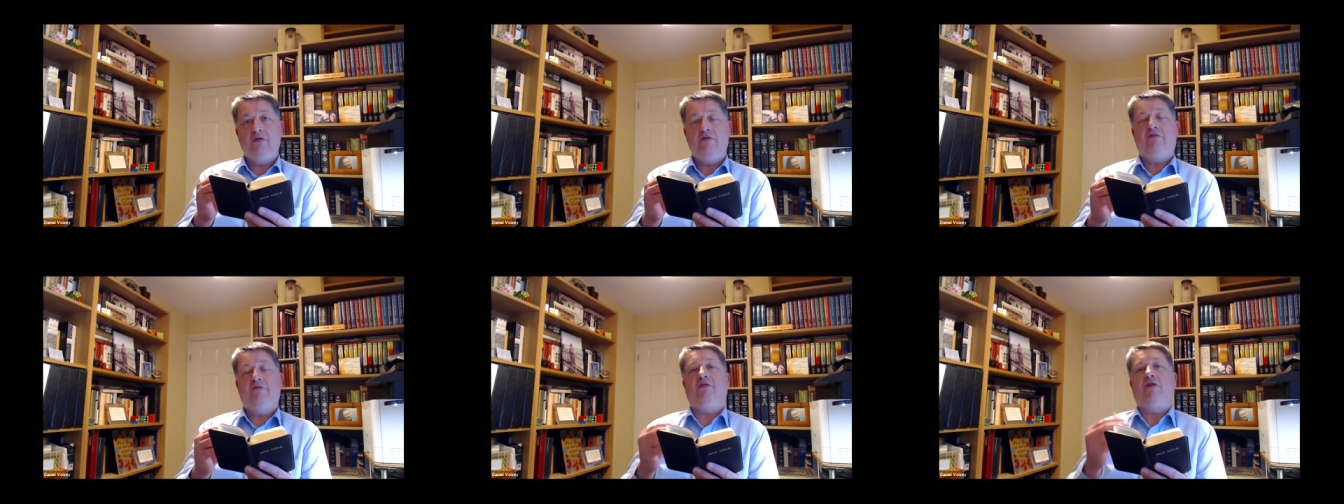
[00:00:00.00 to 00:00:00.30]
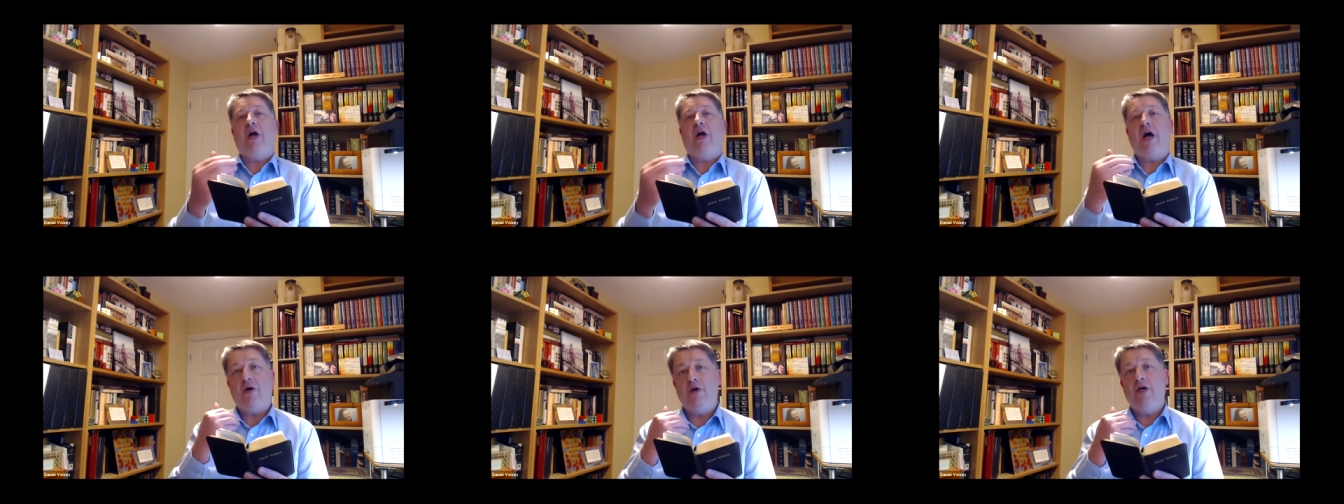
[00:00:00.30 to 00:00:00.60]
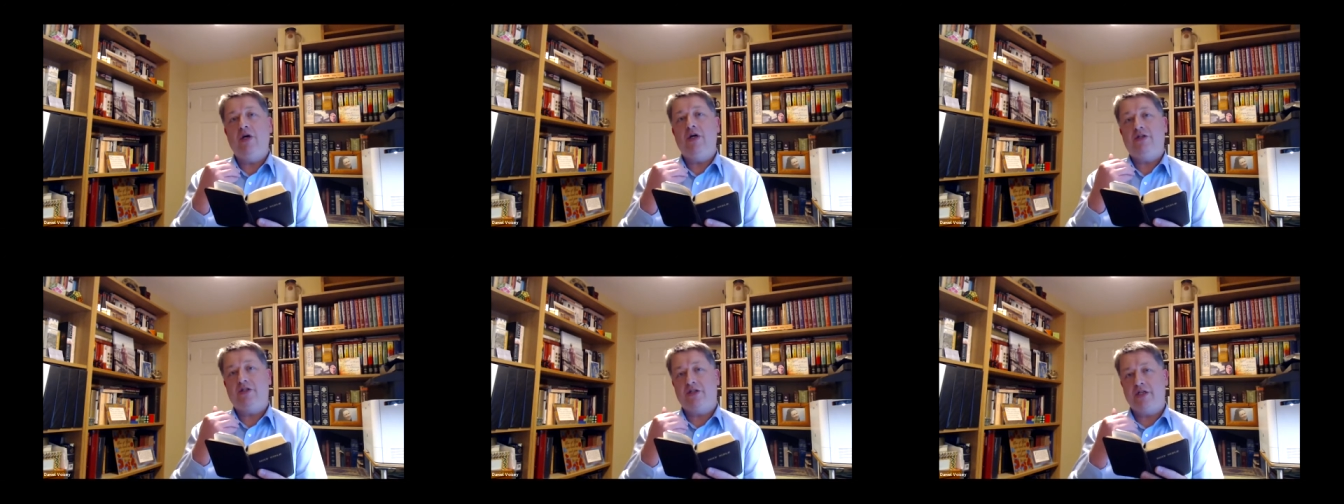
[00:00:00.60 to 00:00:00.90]
for
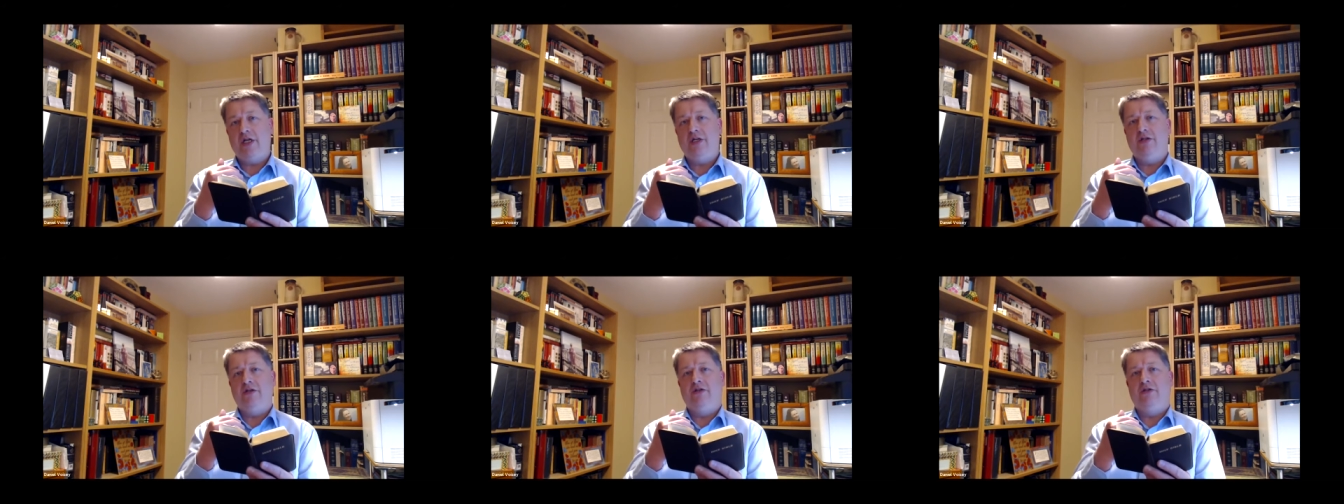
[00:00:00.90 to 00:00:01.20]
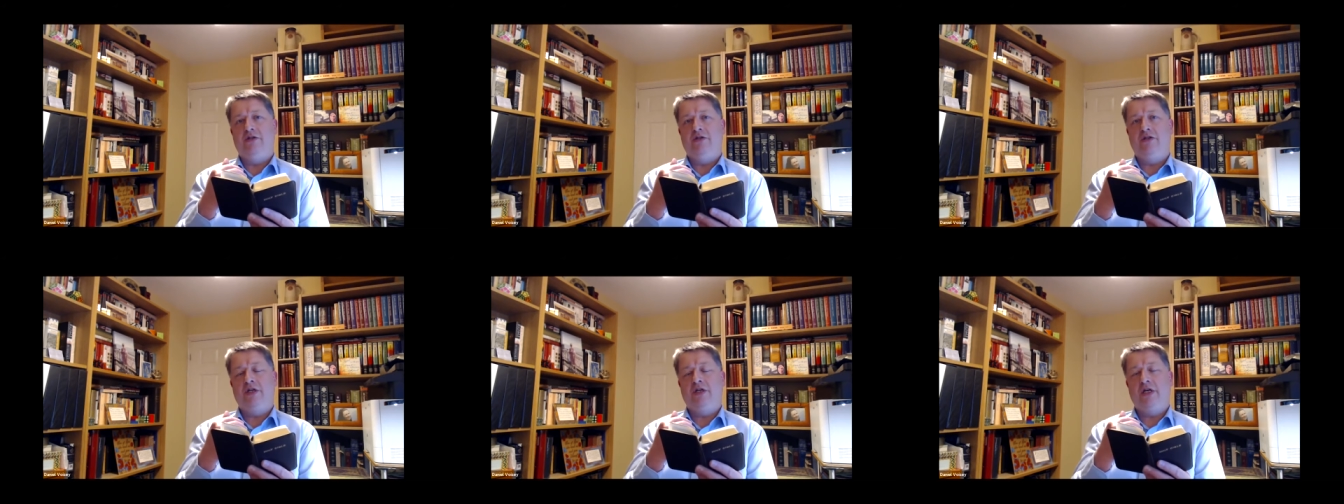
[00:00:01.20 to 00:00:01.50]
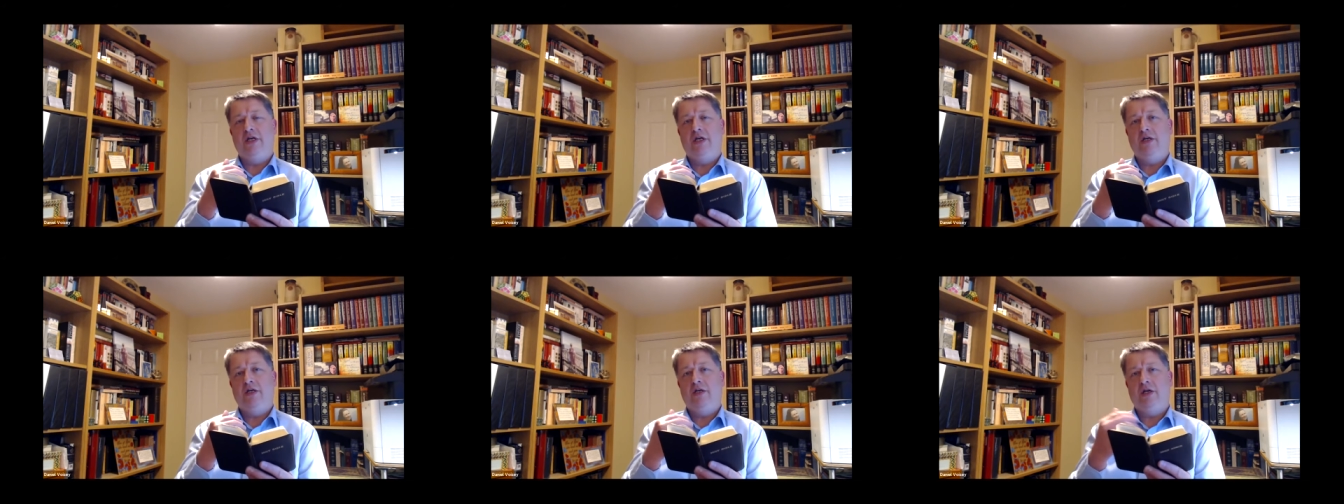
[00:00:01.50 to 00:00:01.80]
our sins,
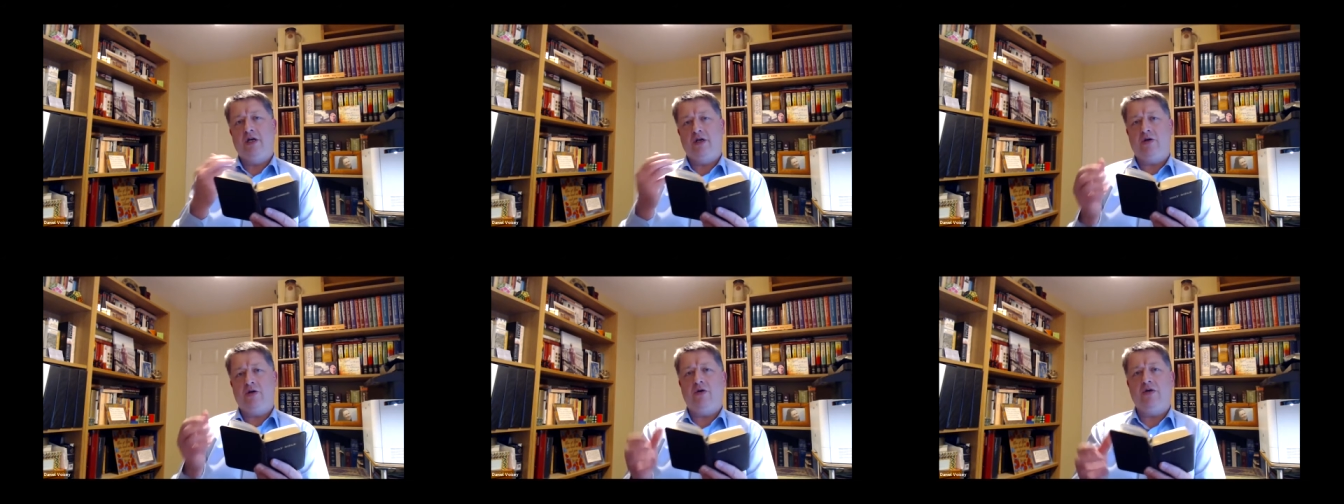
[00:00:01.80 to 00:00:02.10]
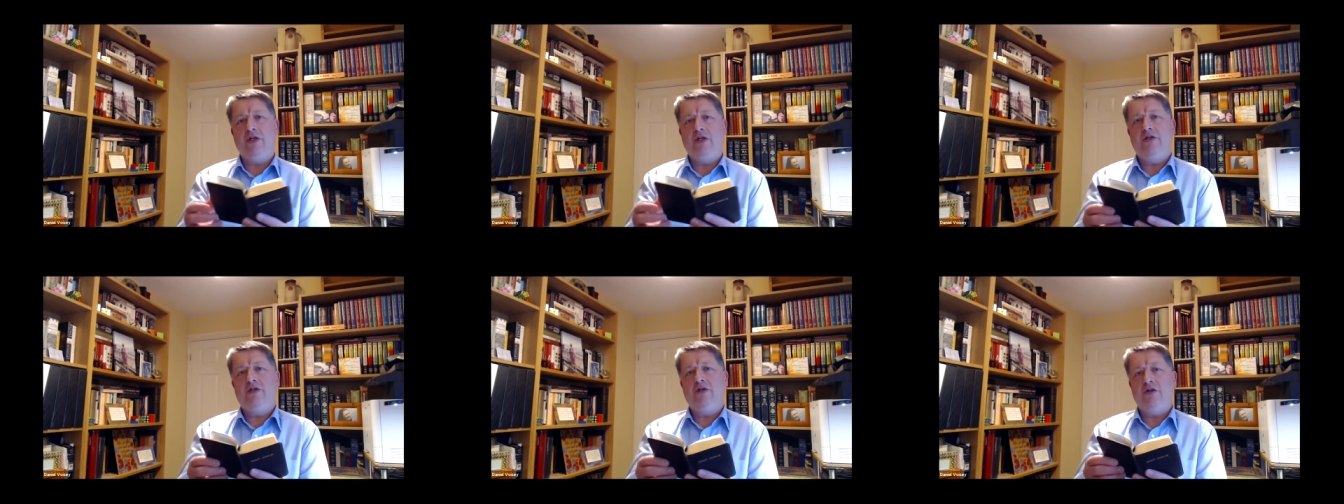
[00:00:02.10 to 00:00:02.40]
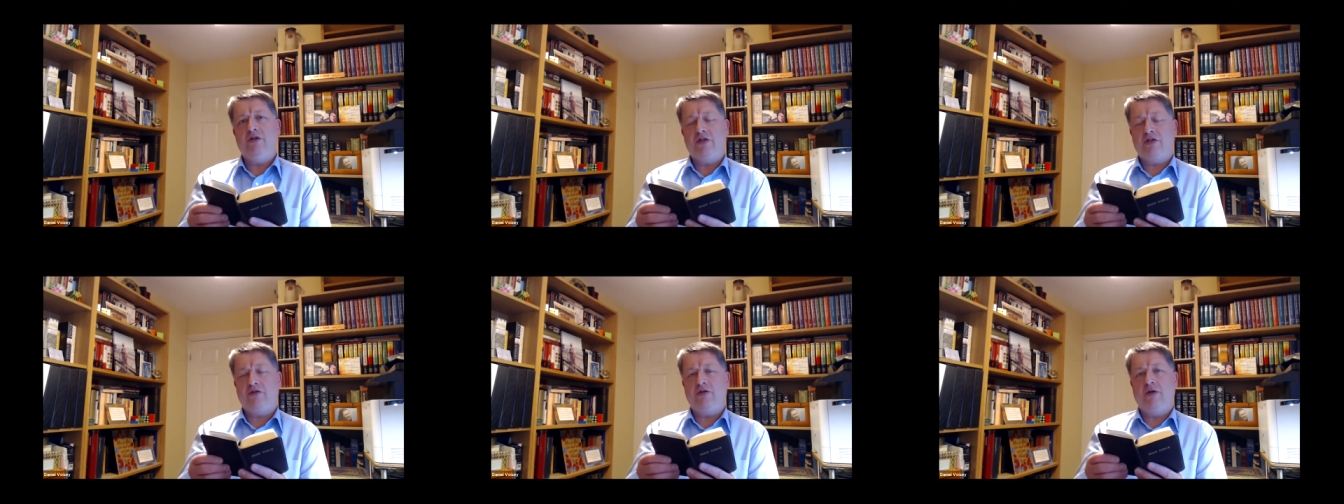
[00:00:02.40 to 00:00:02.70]
according to
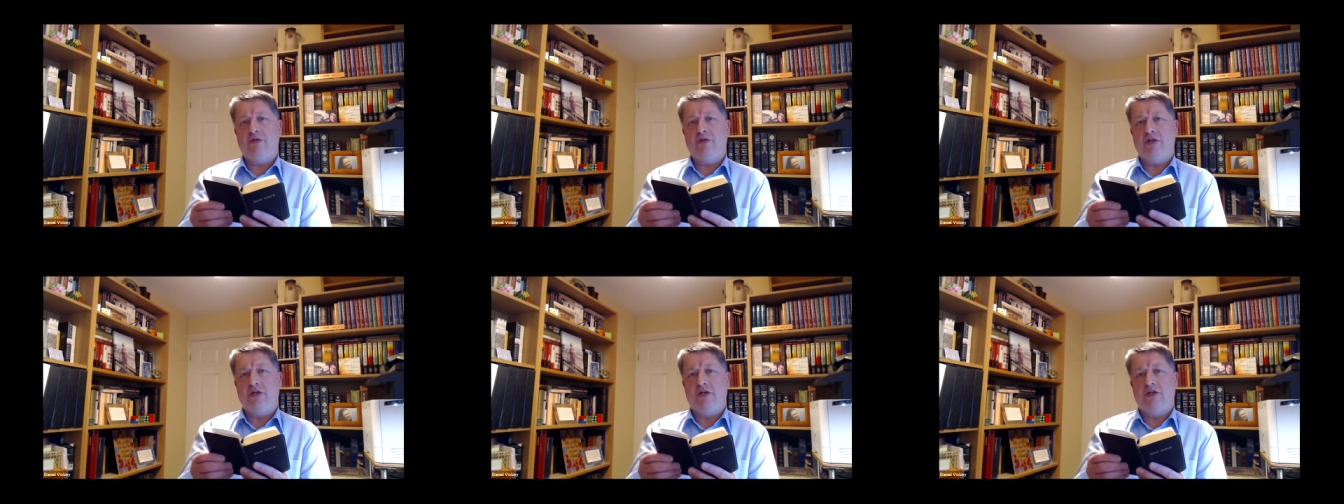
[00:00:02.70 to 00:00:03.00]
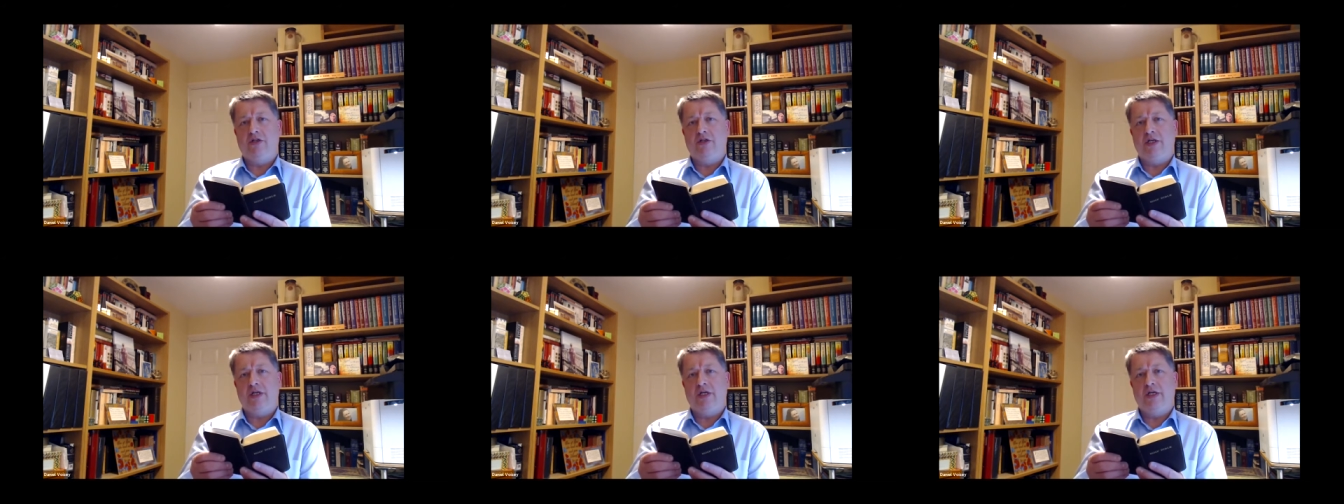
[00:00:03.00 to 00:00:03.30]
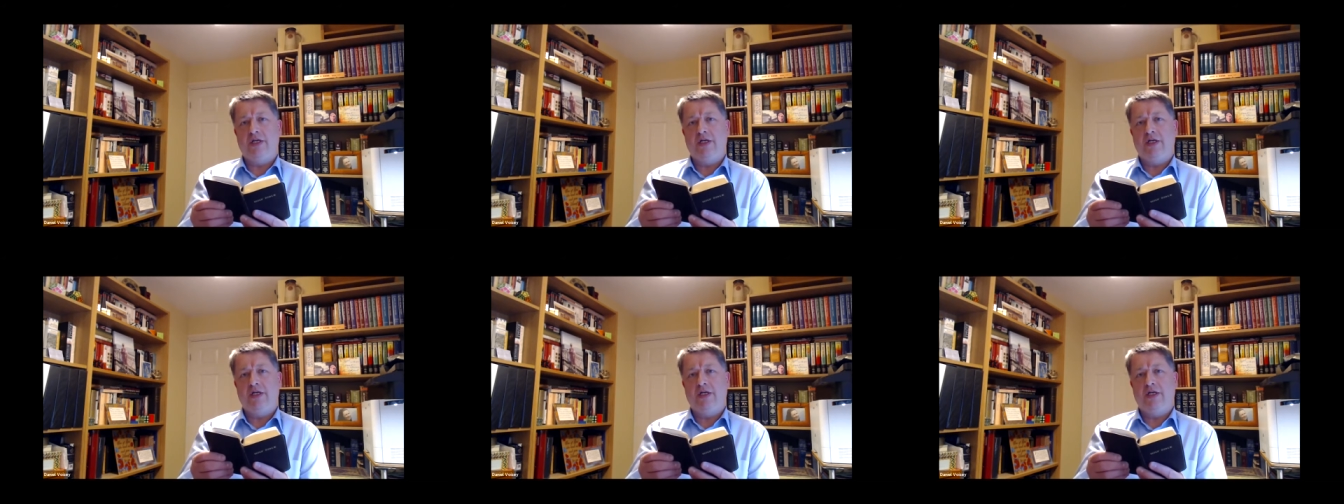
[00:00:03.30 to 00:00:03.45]
the Scriptures,